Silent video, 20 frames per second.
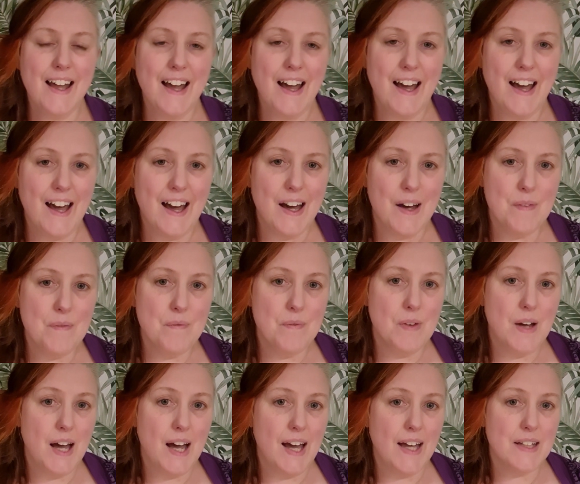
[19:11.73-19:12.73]

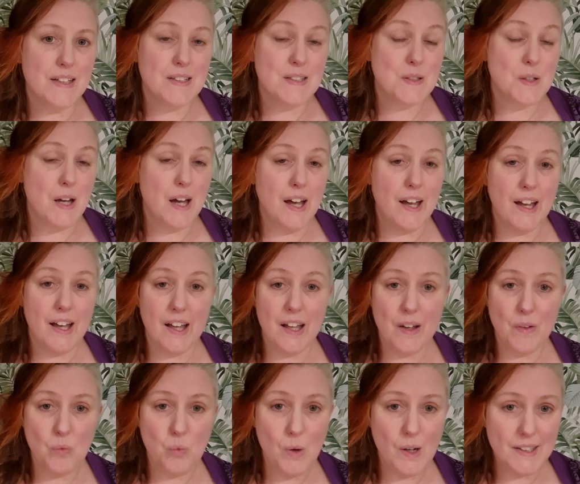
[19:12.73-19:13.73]
And
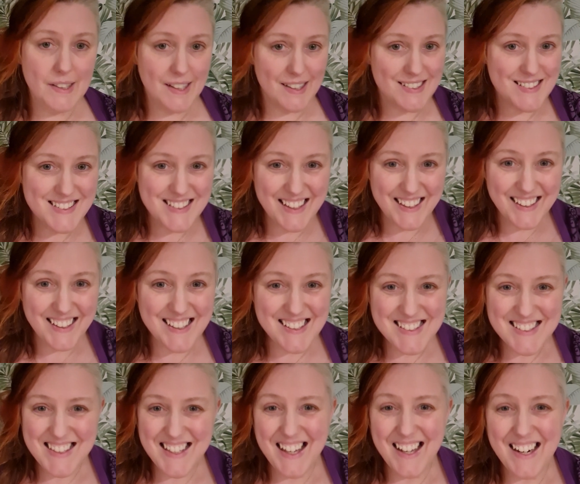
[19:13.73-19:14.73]
one last thing
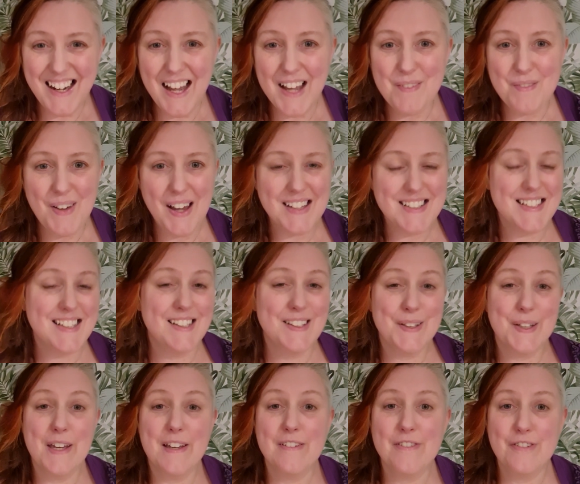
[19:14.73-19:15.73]
is that I'm actually
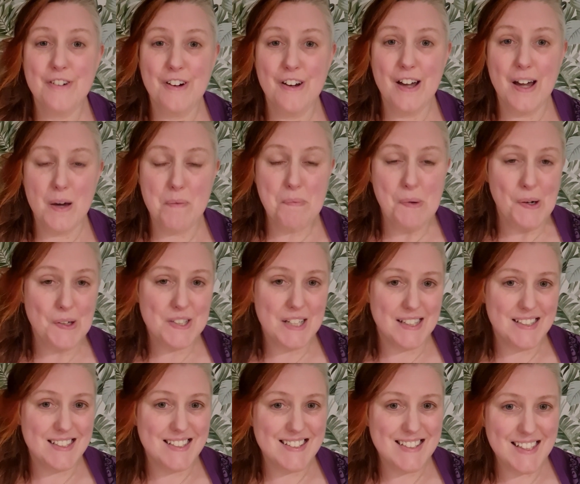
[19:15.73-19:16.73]
looking for a
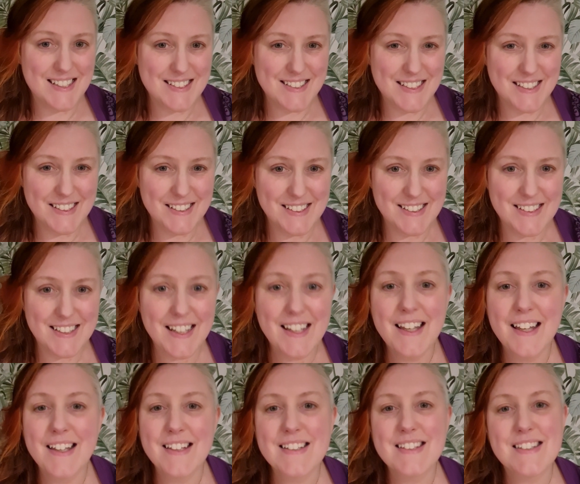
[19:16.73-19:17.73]
project assistant.
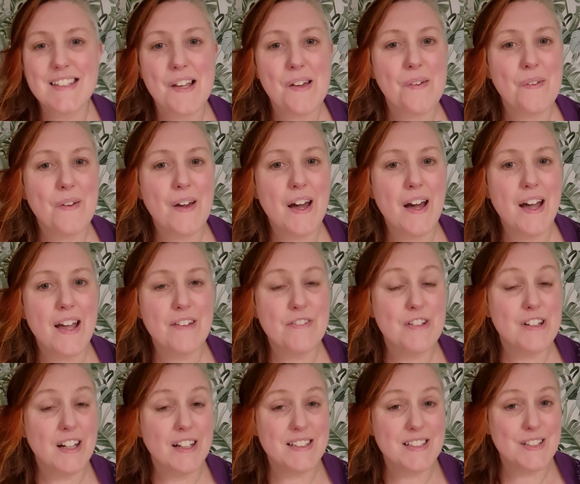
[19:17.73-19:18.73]
So if
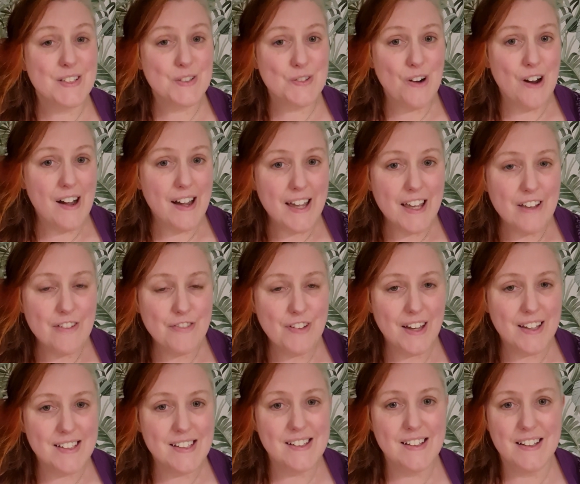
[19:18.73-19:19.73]
you like to drive
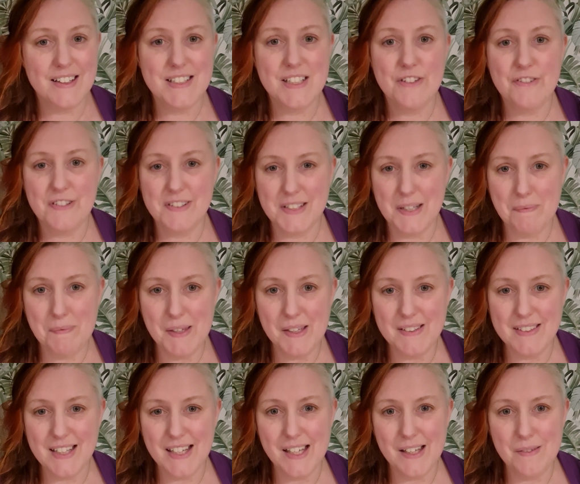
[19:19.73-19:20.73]
and you like to visit
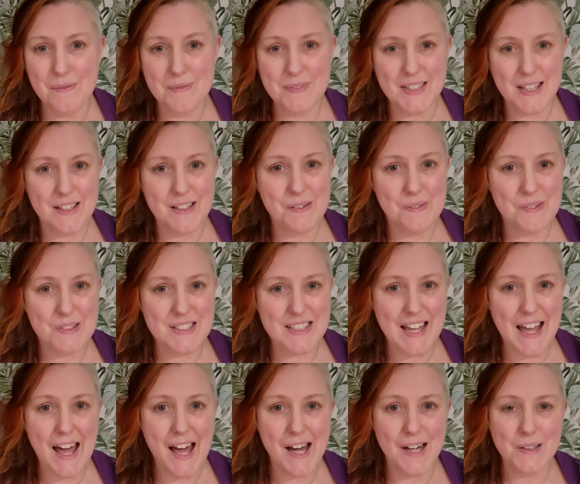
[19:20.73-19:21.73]
museums and you want to
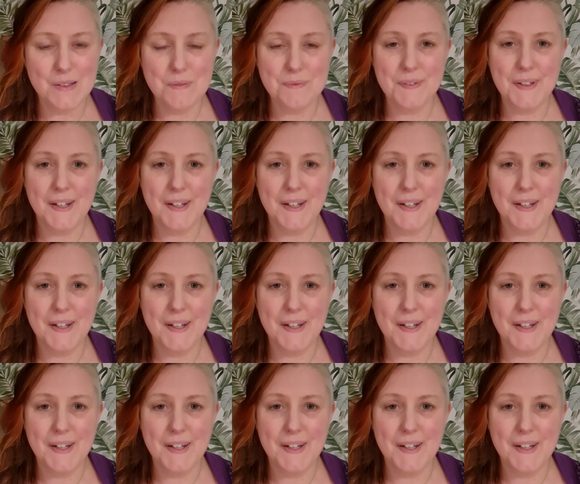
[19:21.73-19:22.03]
help,